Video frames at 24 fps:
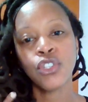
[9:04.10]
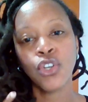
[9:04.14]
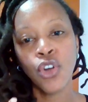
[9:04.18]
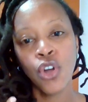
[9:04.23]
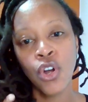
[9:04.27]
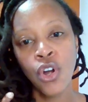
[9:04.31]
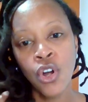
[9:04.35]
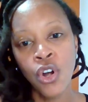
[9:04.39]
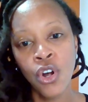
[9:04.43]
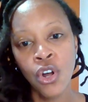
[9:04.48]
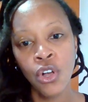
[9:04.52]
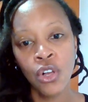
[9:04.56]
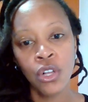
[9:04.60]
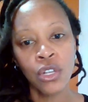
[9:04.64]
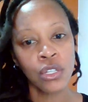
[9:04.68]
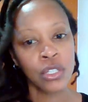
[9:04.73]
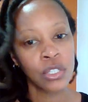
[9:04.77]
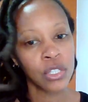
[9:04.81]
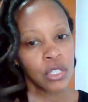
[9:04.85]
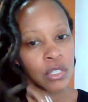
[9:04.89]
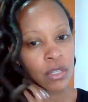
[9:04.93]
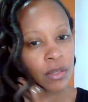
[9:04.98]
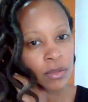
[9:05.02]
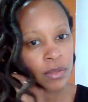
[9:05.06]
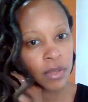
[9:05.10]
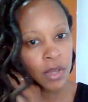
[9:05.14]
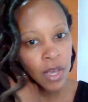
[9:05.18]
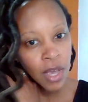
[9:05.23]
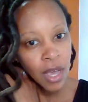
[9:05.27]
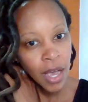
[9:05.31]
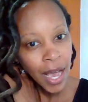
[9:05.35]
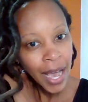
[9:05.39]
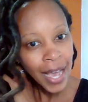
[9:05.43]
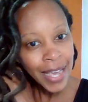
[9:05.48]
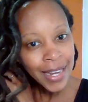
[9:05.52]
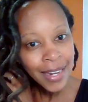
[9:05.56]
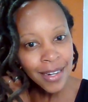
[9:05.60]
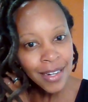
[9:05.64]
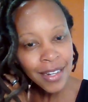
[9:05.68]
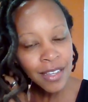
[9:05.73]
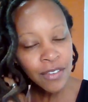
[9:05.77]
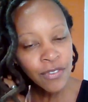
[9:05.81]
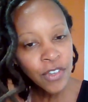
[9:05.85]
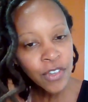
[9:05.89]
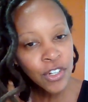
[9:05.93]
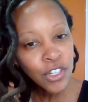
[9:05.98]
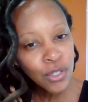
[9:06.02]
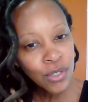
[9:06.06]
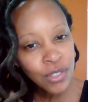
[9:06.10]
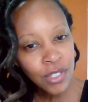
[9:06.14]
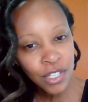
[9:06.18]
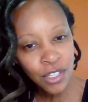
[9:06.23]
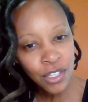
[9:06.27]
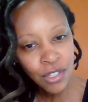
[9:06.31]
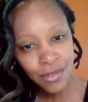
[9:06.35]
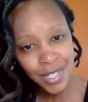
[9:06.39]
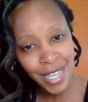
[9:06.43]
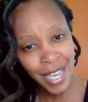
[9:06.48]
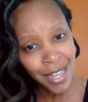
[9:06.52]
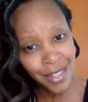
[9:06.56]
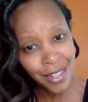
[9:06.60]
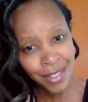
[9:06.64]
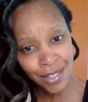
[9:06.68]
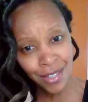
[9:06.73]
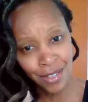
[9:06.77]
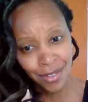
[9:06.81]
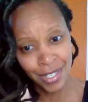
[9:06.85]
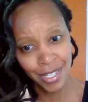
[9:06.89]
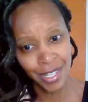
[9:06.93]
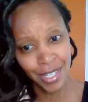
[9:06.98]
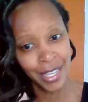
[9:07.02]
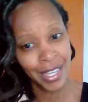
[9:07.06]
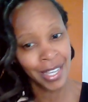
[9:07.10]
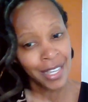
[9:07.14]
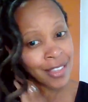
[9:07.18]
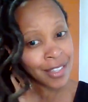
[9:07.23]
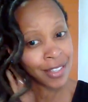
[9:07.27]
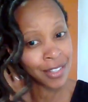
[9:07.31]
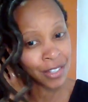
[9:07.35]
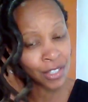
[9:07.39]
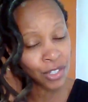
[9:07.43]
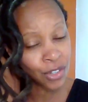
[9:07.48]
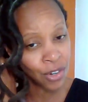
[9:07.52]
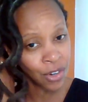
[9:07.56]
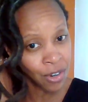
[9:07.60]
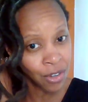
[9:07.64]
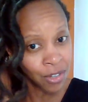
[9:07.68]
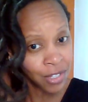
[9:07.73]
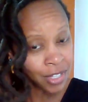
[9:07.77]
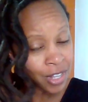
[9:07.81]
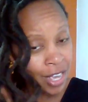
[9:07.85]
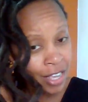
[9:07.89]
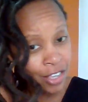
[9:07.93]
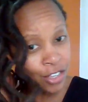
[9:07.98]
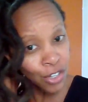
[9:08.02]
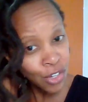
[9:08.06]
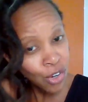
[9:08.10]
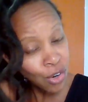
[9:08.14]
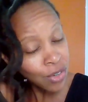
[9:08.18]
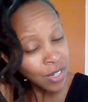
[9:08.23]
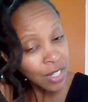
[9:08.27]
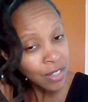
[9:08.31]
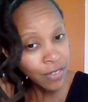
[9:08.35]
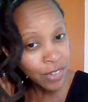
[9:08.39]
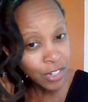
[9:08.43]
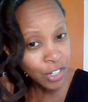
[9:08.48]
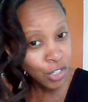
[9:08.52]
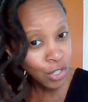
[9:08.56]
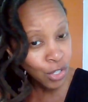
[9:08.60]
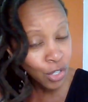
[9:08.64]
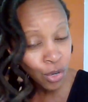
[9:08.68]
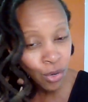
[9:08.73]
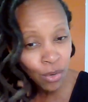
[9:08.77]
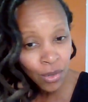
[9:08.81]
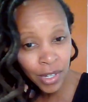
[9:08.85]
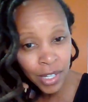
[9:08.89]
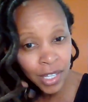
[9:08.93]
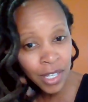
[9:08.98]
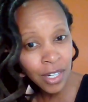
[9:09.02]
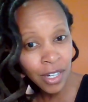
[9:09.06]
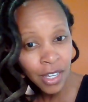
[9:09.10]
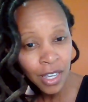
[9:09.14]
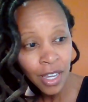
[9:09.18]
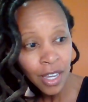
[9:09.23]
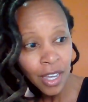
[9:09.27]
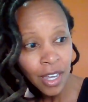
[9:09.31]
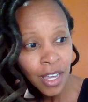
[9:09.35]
curls. I didn't even use a utensil to get these curls. You don't need,